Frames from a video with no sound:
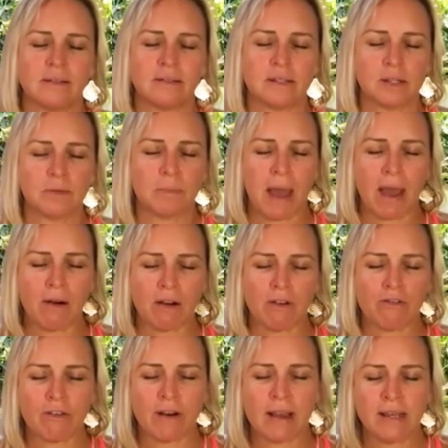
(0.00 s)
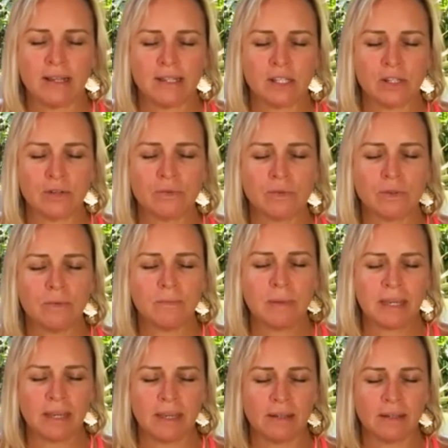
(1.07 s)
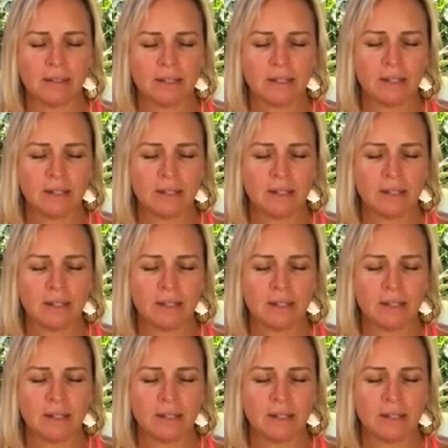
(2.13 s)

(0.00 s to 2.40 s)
To paraphrase Rumi,